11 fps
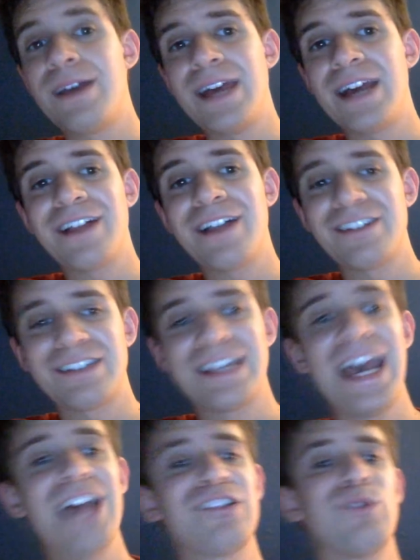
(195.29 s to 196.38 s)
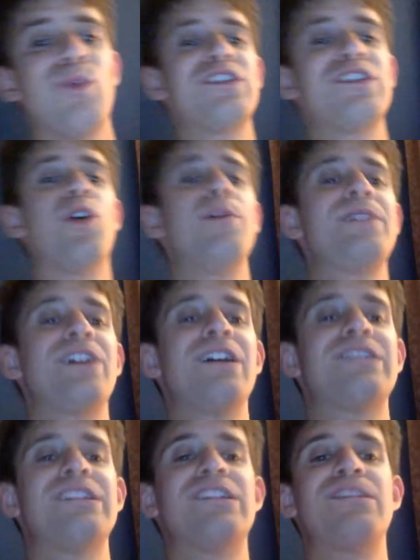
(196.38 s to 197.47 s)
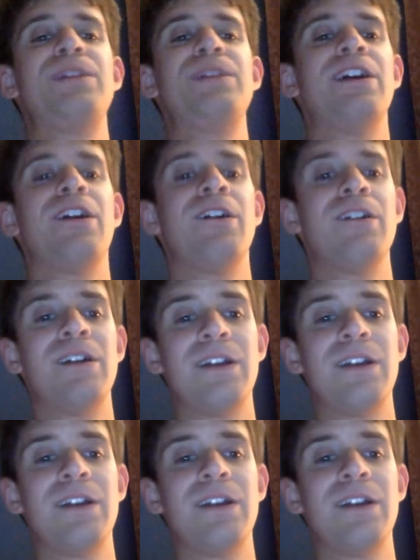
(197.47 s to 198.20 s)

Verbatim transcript: at Clash at the Castle was all because of the spear,